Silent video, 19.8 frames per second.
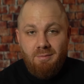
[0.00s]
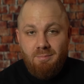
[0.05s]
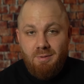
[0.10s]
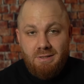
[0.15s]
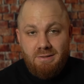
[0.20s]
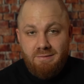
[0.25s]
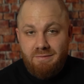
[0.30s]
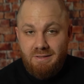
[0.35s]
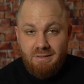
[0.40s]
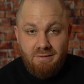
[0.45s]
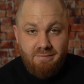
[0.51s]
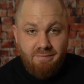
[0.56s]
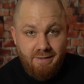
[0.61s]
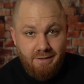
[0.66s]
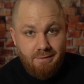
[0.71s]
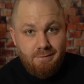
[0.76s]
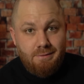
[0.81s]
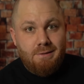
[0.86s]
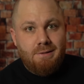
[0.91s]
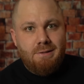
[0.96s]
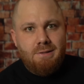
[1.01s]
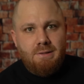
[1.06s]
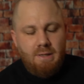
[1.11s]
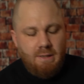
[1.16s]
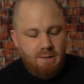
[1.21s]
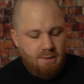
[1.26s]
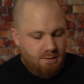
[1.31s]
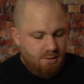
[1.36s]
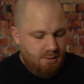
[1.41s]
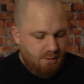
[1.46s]
budget for this video is
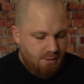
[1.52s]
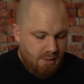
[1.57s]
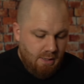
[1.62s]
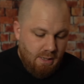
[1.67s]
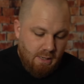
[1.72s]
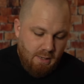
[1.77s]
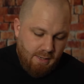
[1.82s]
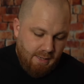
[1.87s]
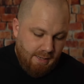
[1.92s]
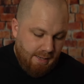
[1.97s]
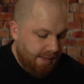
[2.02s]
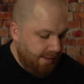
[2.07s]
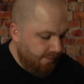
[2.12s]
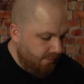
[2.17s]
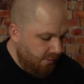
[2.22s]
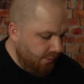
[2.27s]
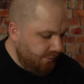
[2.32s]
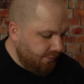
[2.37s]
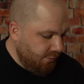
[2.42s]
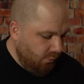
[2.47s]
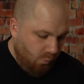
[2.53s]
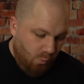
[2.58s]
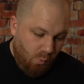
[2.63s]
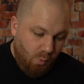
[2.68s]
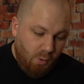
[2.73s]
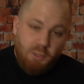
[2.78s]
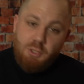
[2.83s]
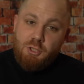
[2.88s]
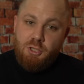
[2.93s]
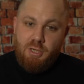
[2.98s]
insane. Okay, I haven't used orange